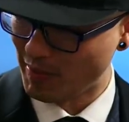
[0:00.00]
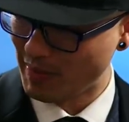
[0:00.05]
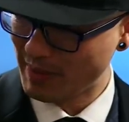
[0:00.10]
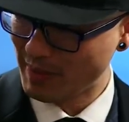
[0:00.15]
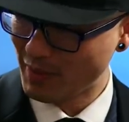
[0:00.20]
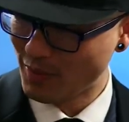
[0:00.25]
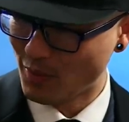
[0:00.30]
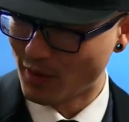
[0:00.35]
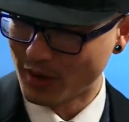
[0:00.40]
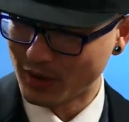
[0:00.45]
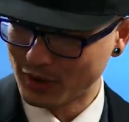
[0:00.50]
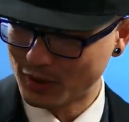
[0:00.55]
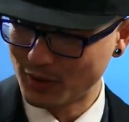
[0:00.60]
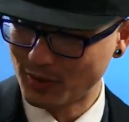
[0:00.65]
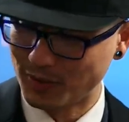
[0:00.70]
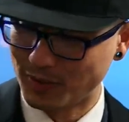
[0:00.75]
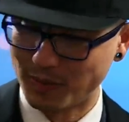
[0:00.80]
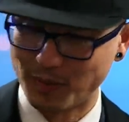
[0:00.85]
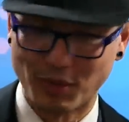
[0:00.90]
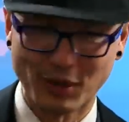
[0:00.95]
maybe 1 or
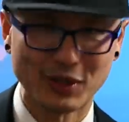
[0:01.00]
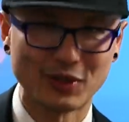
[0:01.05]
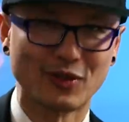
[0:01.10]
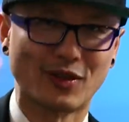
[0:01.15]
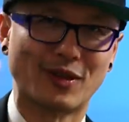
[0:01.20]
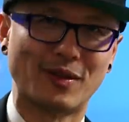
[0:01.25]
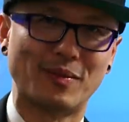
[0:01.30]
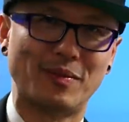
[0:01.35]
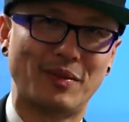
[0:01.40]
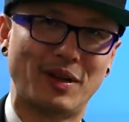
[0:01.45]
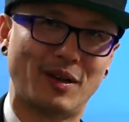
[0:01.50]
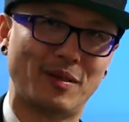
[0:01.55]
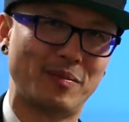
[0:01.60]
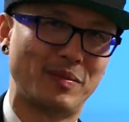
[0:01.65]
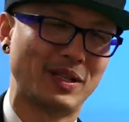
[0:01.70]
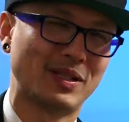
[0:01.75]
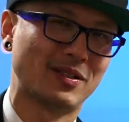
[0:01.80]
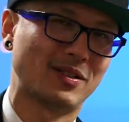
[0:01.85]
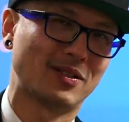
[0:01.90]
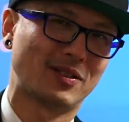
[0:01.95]
2 books
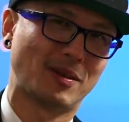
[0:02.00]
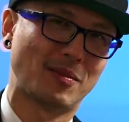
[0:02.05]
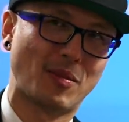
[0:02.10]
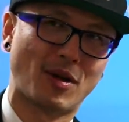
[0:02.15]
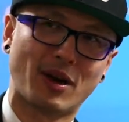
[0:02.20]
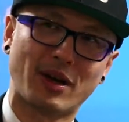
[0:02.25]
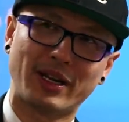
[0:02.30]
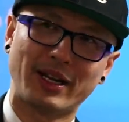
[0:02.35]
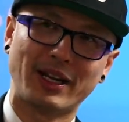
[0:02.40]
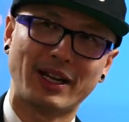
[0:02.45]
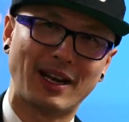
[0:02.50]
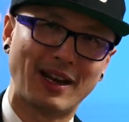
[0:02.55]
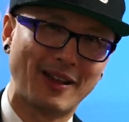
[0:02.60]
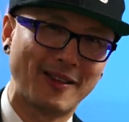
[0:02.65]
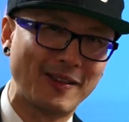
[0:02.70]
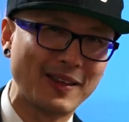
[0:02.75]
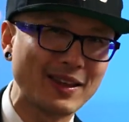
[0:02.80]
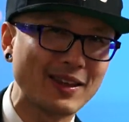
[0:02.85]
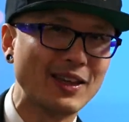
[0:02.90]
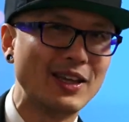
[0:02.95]
on business and marketing, and
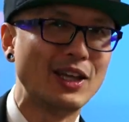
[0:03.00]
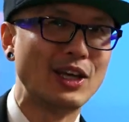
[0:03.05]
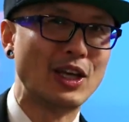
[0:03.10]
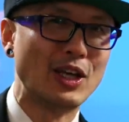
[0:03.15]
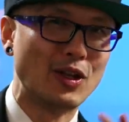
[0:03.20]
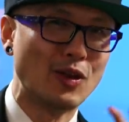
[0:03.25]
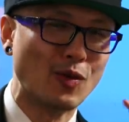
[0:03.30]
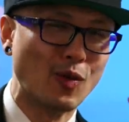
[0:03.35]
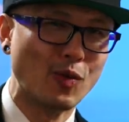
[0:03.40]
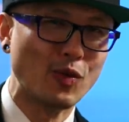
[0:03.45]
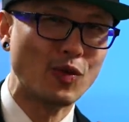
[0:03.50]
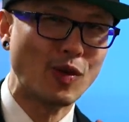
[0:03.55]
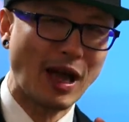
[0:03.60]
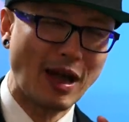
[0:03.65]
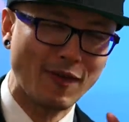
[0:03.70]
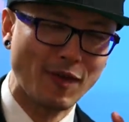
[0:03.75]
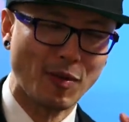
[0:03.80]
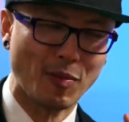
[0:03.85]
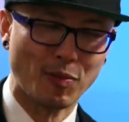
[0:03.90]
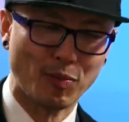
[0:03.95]
I think you
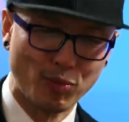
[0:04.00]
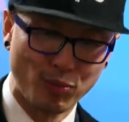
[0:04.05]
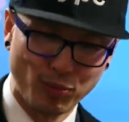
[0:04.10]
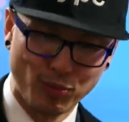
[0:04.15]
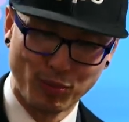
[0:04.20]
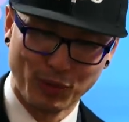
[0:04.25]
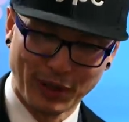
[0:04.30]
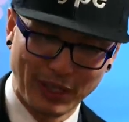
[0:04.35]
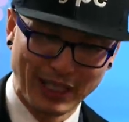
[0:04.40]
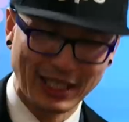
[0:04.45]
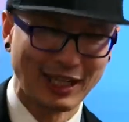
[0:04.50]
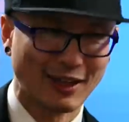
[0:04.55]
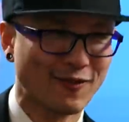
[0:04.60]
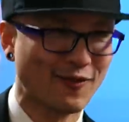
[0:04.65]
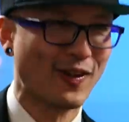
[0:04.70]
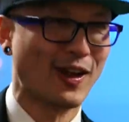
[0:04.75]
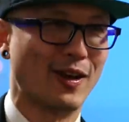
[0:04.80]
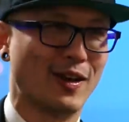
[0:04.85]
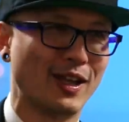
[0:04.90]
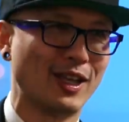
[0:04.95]
have a pretty
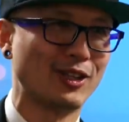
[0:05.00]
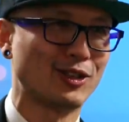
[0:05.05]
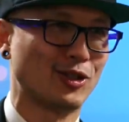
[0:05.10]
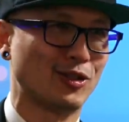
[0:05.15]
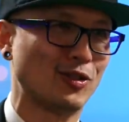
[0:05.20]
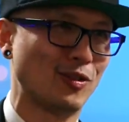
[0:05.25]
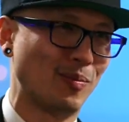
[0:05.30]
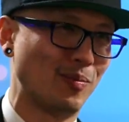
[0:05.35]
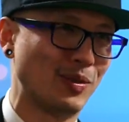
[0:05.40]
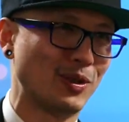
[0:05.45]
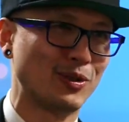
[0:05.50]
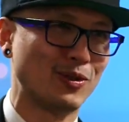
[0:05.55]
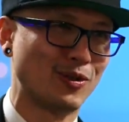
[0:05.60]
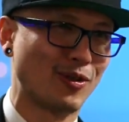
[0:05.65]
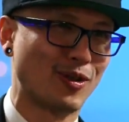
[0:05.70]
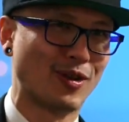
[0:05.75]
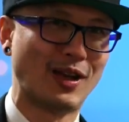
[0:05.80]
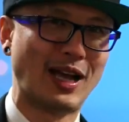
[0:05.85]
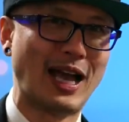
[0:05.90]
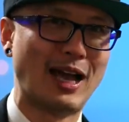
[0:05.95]
good foundation to
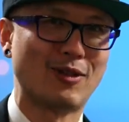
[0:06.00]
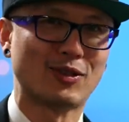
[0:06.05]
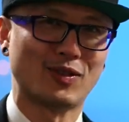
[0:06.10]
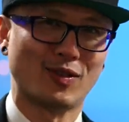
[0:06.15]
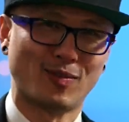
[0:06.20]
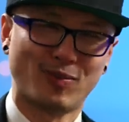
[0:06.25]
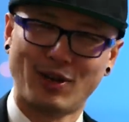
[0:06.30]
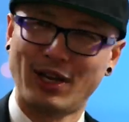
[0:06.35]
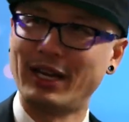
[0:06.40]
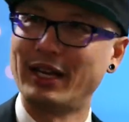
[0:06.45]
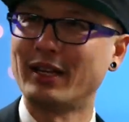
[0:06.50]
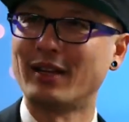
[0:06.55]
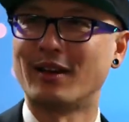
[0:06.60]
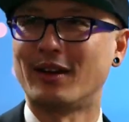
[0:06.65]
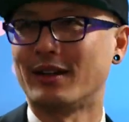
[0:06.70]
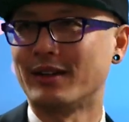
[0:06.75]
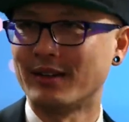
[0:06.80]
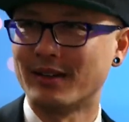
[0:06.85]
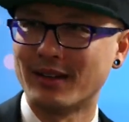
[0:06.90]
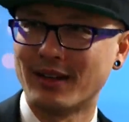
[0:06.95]
build your house of
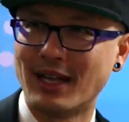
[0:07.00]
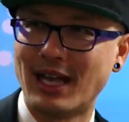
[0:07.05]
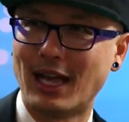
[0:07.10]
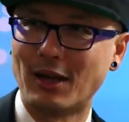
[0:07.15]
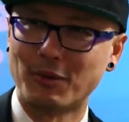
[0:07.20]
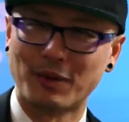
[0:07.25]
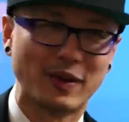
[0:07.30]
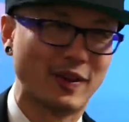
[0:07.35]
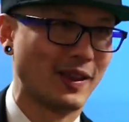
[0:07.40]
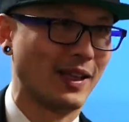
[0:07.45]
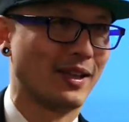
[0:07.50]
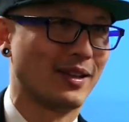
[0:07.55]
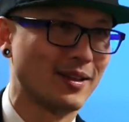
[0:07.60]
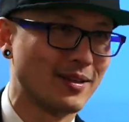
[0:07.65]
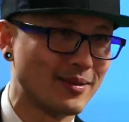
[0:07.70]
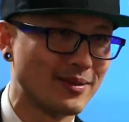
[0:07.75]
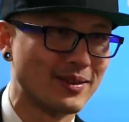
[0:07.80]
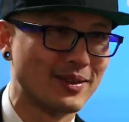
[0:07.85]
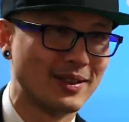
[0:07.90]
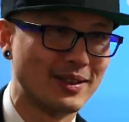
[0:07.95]
branding on, I would
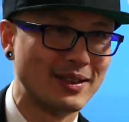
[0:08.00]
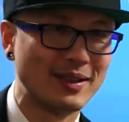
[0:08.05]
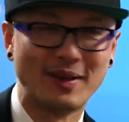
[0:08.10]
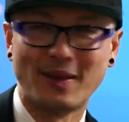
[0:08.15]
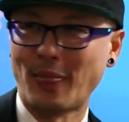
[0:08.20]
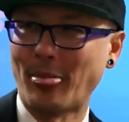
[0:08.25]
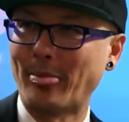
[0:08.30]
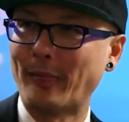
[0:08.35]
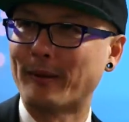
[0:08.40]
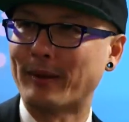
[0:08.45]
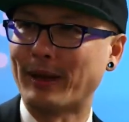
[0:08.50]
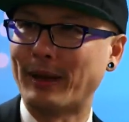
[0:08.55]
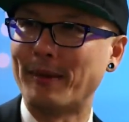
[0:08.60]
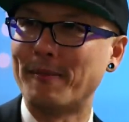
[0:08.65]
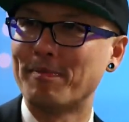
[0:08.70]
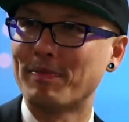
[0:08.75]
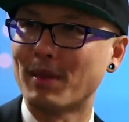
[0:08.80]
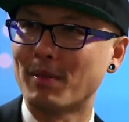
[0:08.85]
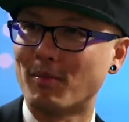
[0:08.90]
think. Okay.